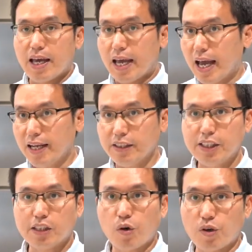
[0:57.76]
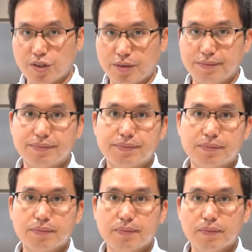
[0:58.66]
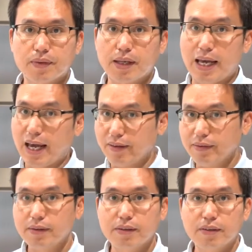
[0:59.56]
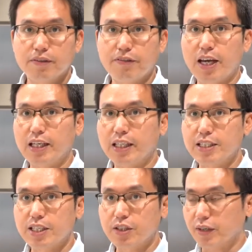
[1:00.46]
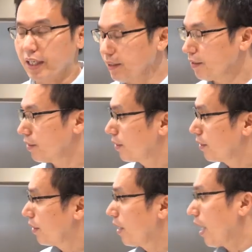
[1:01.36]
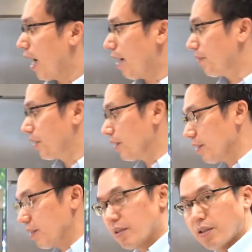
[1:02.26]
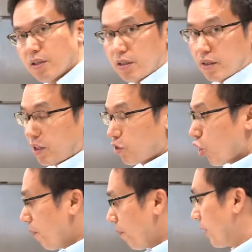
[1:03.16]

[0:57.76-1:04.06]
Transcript: anti-corrosion and very easy to clean. After the job,